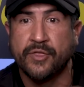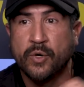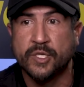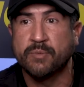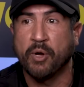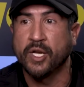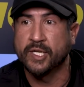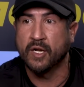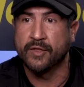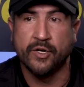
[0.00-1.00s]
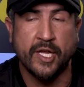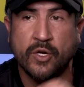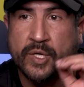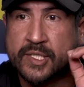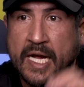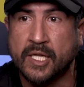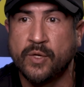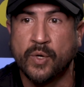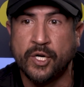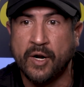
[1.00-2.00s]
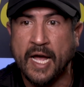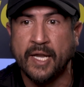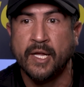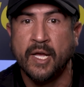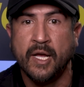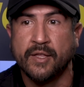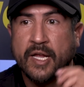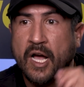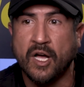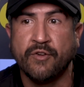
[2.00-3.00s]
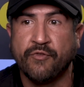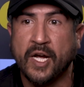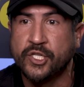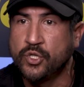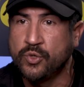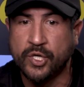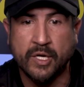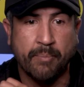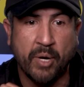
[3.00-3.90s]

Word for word: They're responding on there. They know exactly where you're at they're how to find you. You're gonna